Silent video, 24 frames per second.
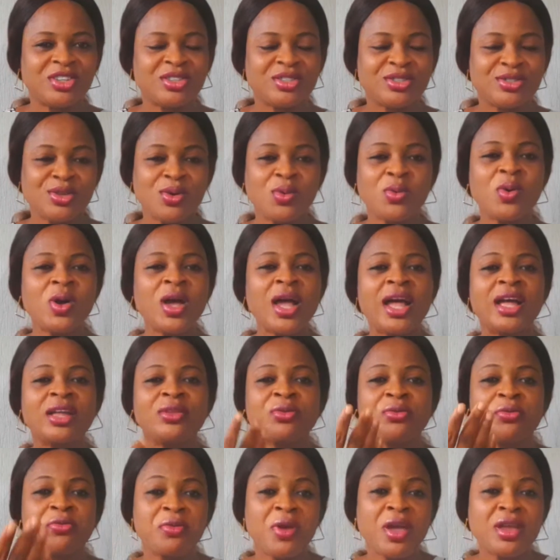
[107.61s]
Someone had
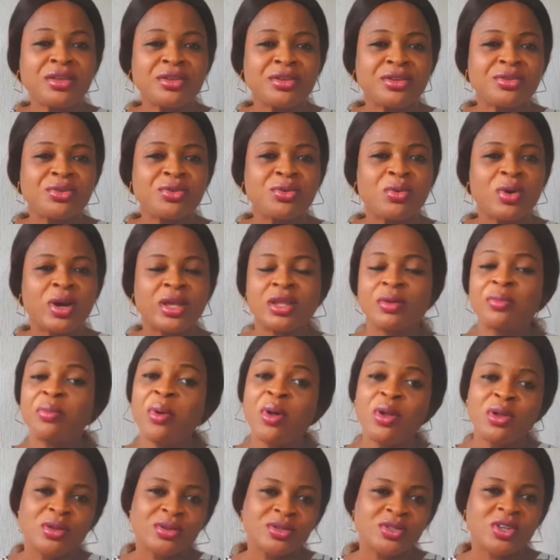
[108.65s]
offended you and
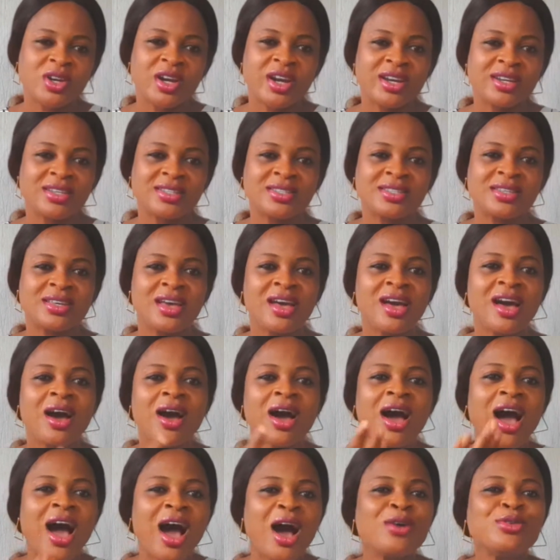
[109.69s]
apologized.
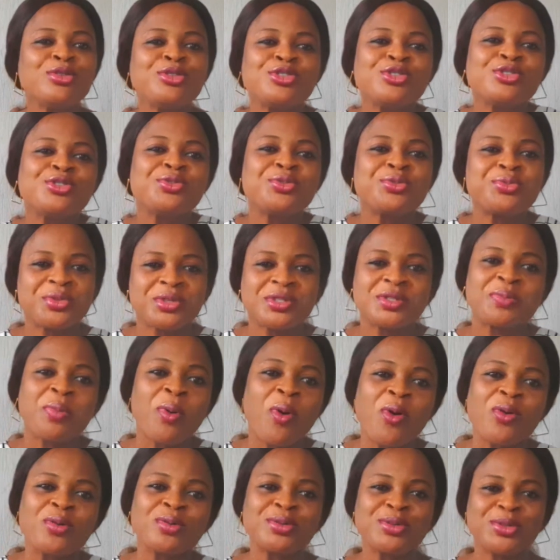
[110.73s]
How should you
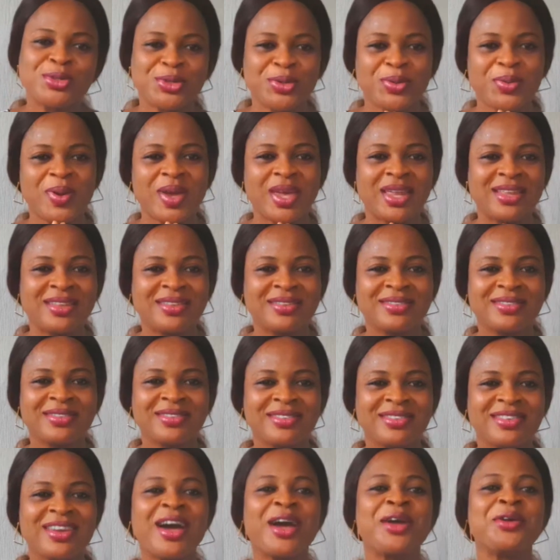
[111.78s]
respond to it?
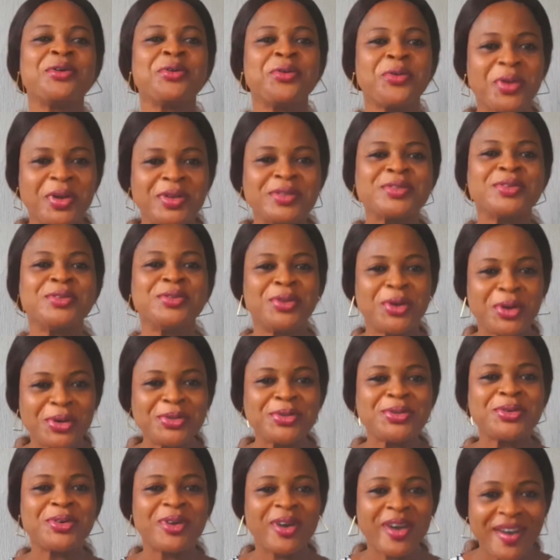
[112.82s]
Are you going to nod
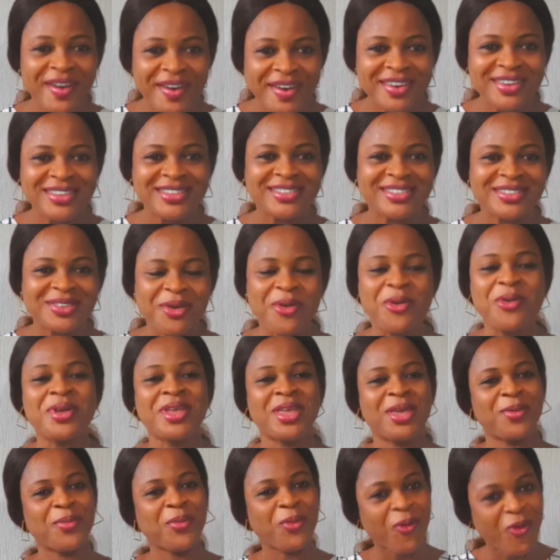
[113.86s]
your head or
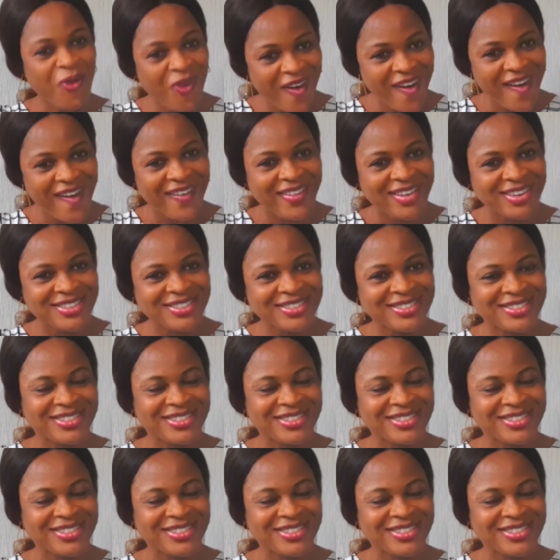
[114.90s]
keep quiet?